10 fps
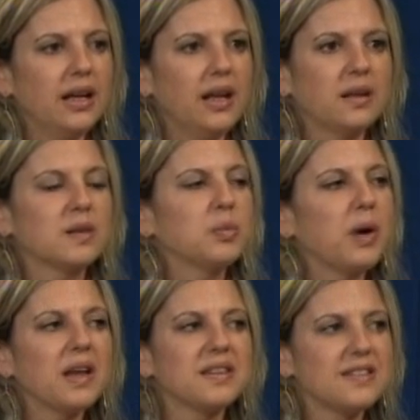
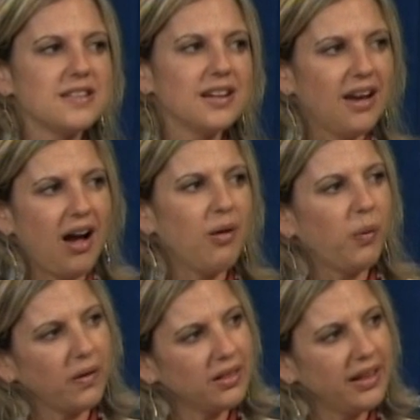expressed
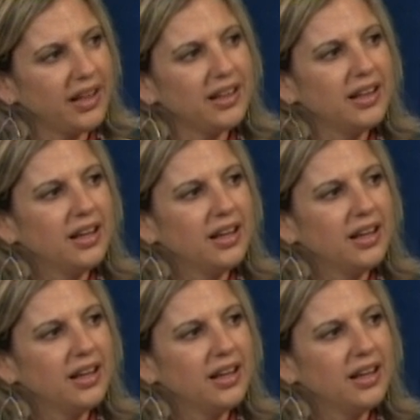outwardly.